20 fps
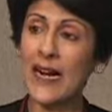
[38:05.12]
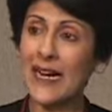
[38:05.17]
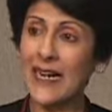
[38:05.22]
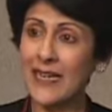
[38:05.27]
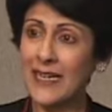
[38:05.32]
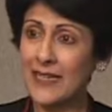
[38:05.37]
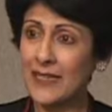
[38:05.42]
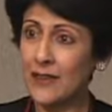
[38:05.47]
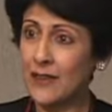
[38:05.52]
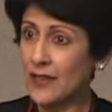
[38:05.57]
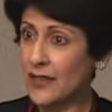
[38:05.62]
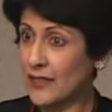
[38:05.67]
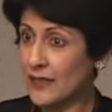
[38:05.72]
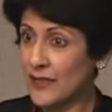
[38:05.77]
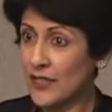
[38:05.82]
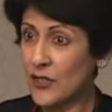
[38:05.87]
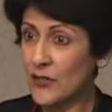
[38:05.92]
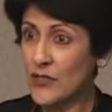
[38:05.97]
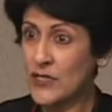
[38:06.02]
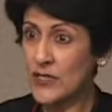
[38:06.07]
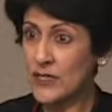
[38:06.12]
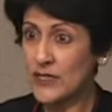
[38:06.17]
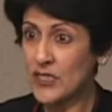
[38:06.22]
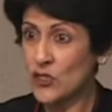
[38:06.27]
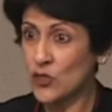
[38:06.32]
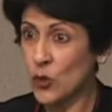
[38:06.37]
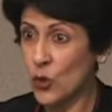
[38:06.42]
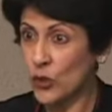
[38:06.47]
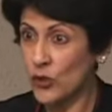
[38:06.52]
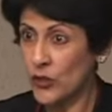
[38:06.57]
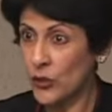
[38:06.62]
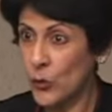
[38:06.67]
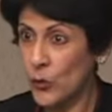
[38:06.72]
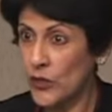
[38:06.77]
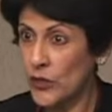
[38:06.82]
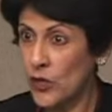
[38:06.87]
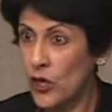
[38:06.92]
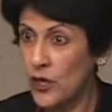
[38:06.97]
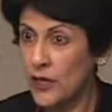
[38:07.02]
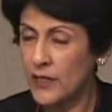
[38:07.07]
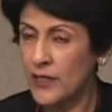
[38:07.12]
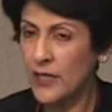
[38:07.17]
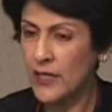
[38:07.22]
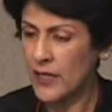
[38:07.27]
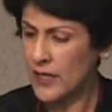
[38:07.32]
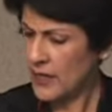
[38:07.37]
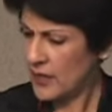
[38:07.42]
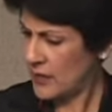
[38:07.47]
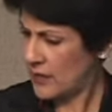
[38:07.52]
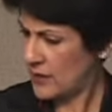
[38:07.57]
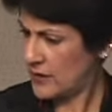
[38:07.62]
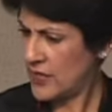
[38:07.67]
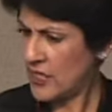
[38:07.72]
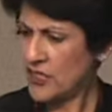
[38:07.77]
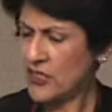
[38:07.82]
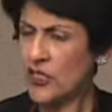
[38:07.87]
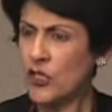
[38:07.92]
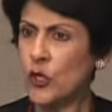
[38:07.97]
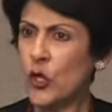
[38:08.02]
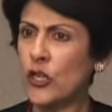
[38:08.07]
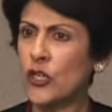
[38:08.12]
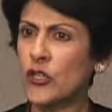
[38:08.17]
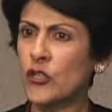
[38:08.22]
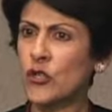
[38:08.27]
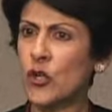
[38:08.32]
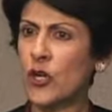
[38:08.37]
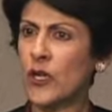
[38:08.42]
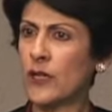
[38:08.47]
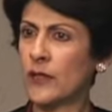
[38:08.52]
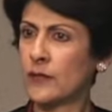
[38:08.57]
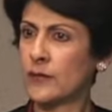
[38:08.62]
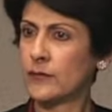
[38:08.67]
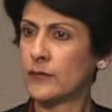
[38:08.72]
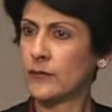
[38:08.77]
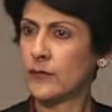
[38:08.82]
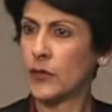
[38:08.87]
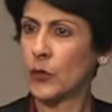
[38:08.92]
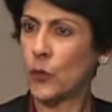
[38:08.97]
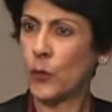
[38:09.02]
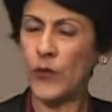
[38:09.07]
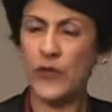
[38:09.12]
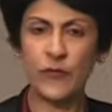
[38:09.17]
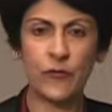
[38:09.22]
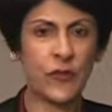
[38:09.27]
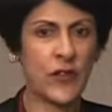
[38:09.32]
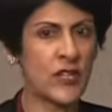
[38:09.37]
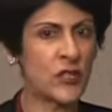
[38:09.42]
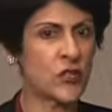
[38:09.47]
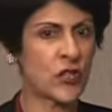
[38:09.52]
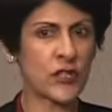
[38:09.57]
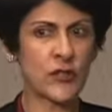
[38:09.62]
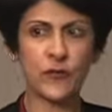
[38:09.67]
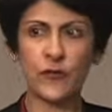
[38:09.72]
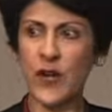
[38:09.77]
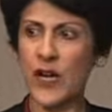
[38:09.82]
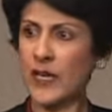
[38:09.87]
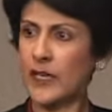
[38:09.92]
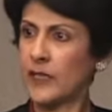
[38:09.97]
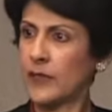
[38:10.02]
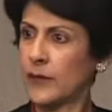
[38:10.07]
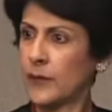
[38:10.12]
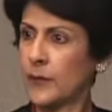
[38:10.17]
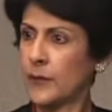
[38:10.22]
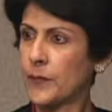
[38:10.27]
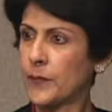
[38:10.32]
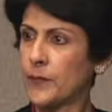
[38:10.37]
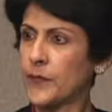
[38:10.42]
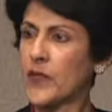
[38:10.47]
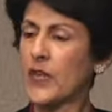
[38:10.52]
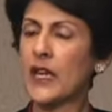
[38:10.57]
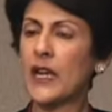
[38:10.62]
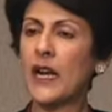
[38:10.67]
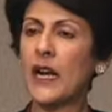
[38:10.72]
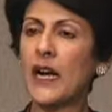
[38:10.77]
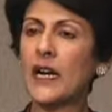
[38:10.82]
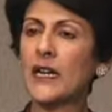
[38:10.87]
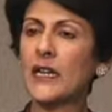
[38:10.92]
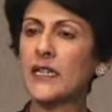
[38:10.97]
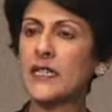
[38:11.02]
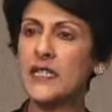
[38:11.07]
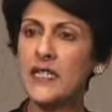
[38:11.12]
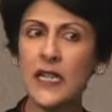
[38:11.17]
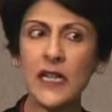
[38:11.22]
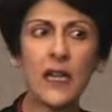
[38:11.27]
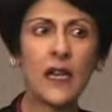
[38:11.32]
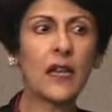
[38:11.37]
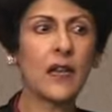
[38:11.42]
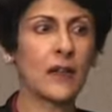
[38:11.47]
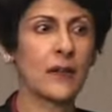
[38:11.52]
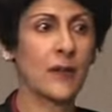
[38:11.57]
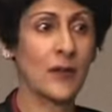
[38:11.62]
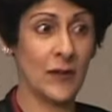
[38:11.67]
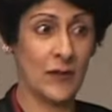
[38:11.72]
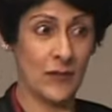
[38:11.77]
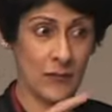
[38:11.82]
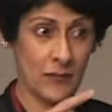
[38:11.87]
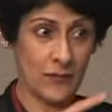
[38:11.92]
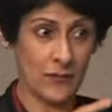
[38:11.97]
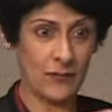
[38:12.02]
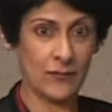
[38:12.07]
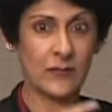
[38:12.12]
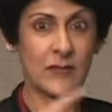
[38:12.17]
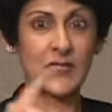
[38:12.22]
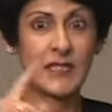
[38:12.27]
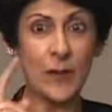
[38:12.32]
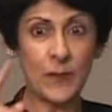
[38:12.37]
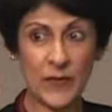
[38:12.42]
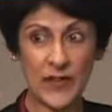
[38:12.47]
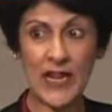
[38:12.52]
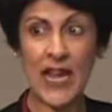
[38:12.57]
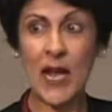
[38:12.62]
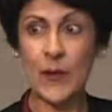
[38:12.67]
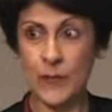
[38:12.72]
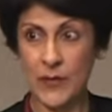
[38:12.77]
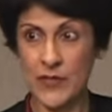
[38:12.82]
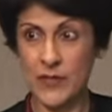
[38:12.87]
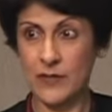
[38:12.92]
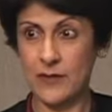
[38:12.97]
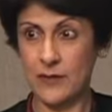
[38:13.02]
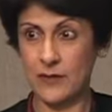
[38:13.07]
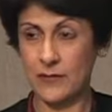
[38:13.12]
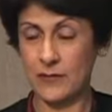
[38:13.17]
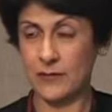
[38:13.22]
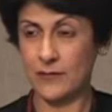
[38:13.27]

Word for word: I think there is a disorder going on, they'll say, not at all. We feel just fine. Till something happens,